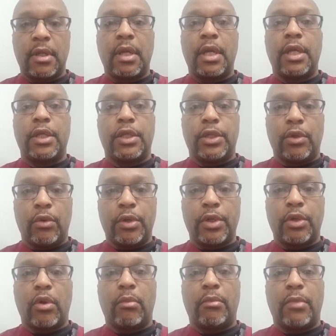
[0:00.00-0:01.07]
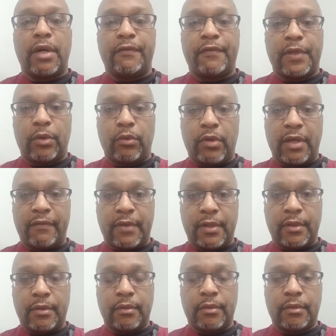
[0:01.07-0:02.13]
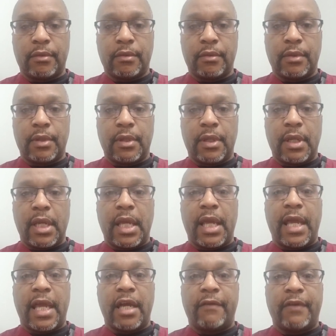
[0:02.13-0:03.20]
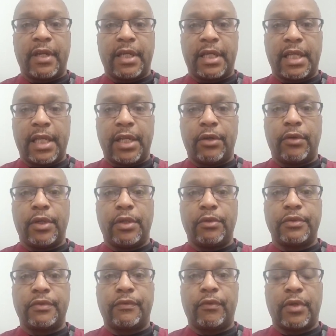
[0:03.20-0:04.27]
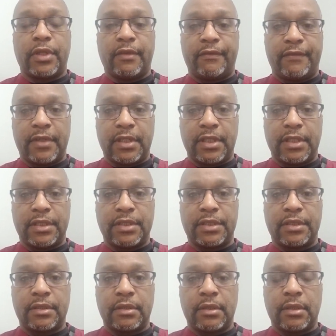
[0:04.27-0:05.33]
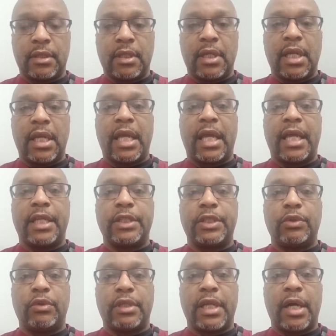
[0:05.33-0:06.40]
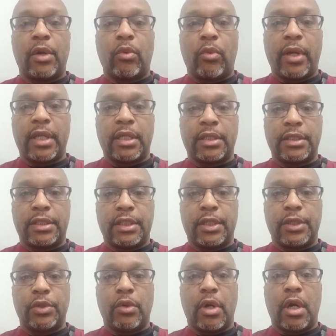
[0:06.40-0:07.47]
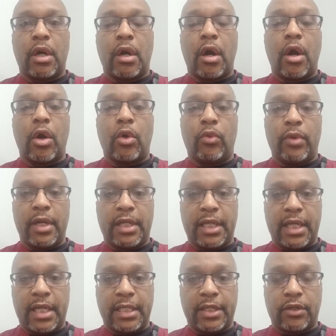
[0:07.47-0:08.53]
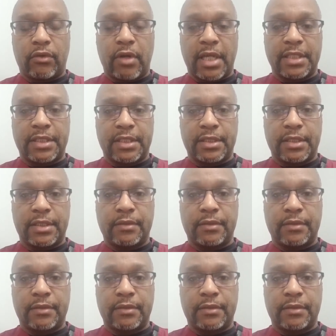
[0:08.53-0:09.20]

Know your monthly revenue. Have a clear use for the funds, and do not wait until you are already in a crisis.